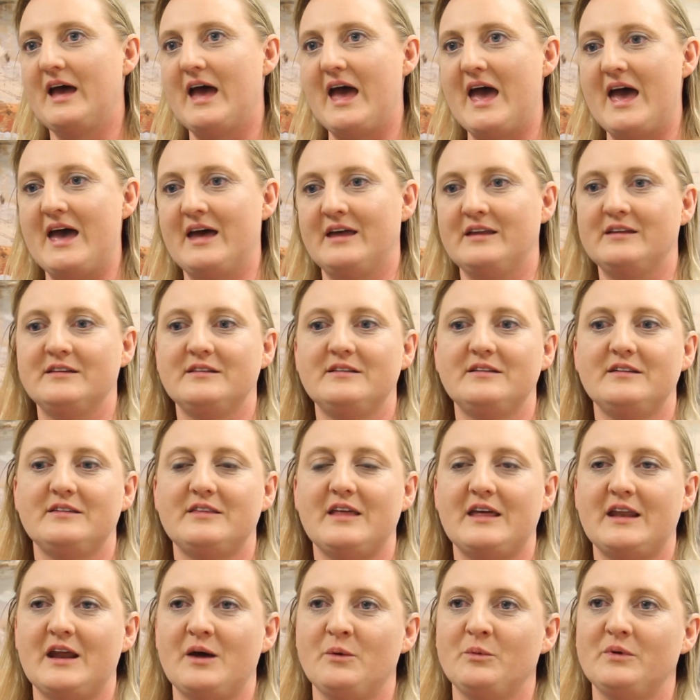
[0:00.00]
and
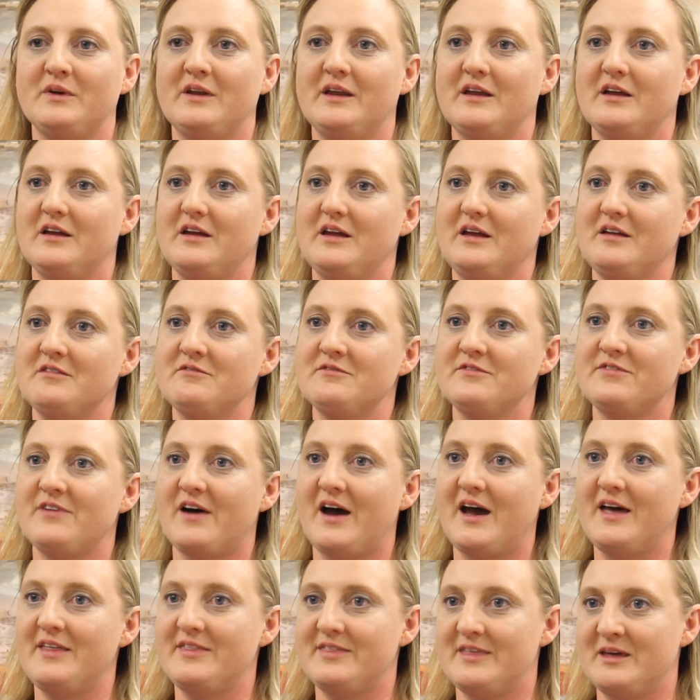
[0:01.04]
that I would
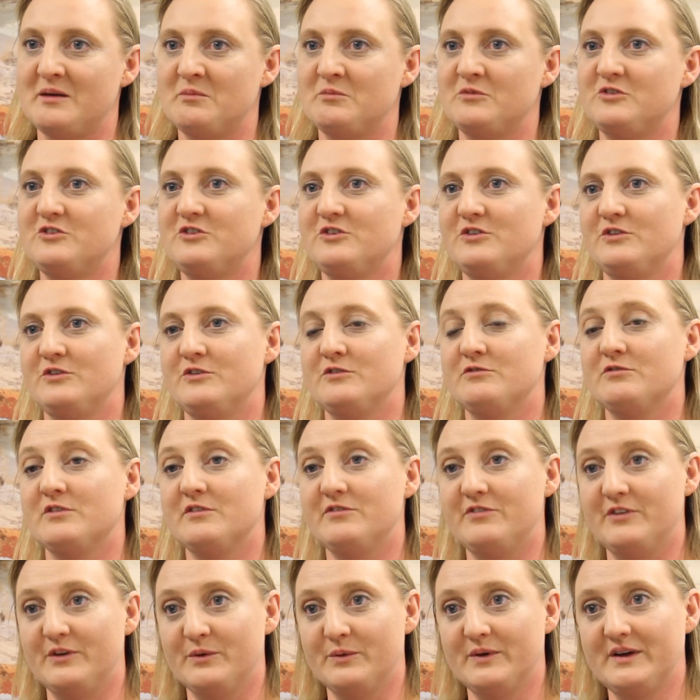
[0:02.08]
invite them to
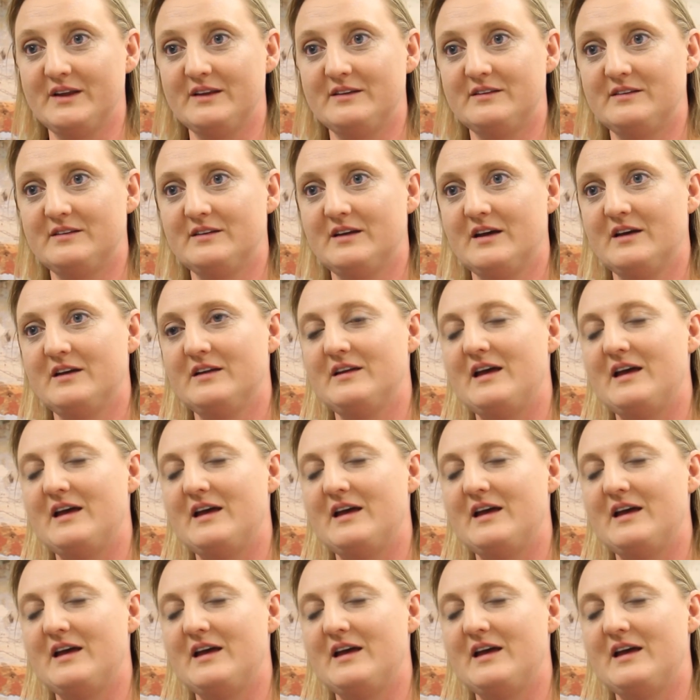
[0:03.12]
review it